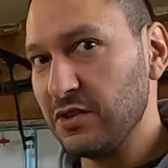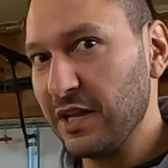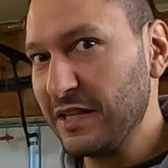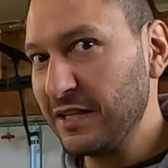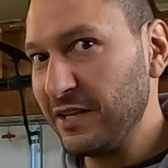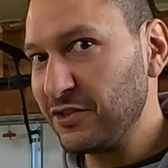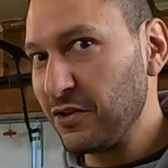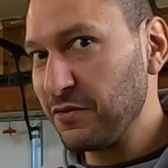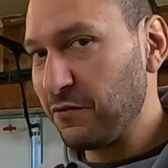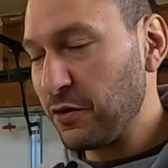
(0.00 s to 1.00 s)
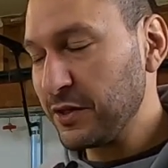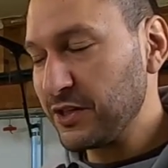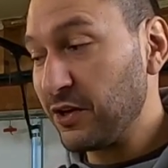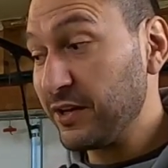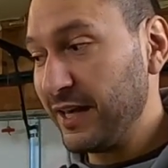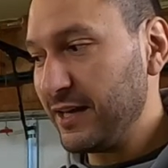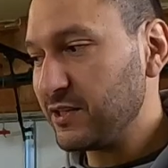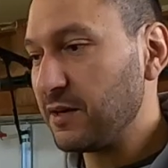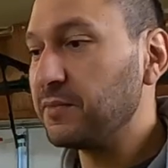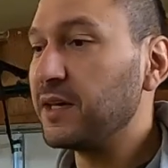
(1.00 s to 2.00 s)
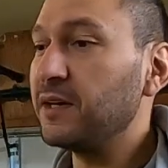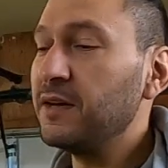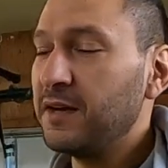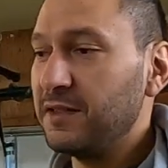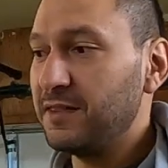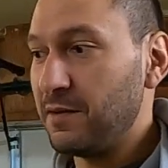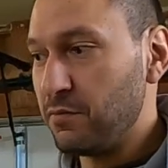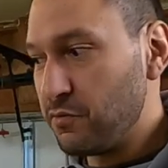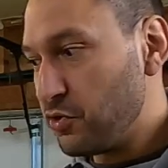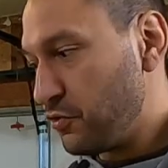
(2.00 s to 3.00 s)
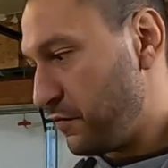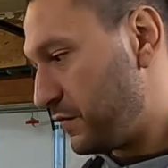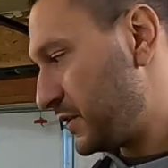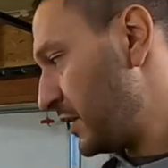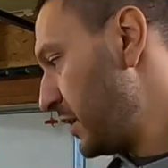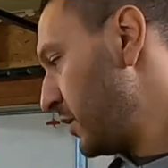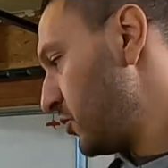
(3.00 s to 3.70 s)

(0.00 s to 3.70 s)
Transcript: let's start focusing on getting something that moves.